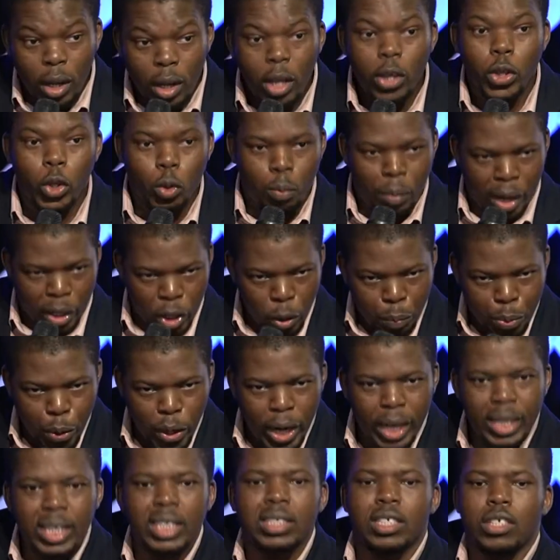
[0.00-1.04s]
you manipulate
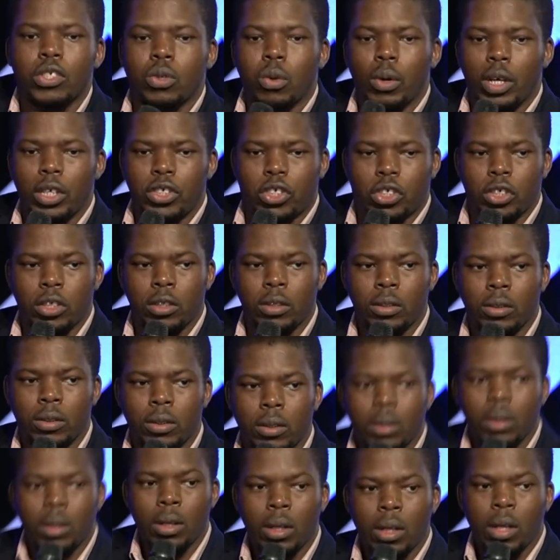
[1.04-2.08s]
the situation
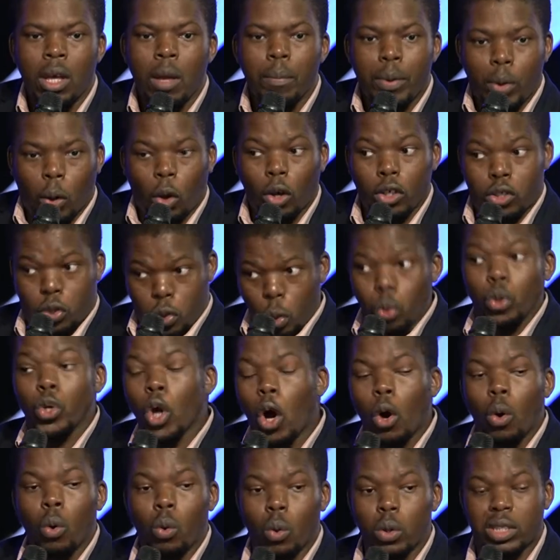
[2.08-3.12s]
because you
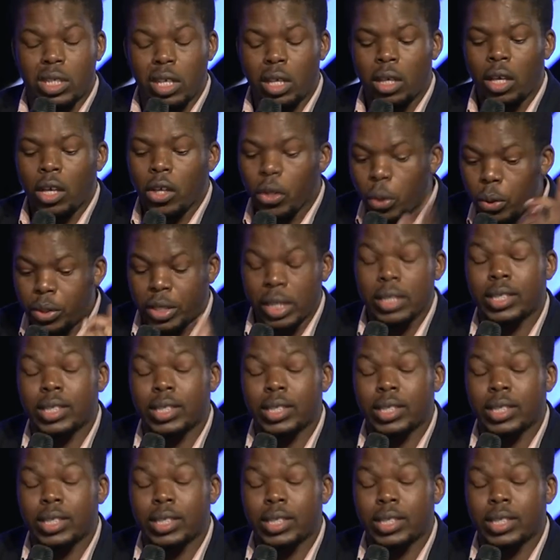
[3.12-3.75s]
know ukuthi you did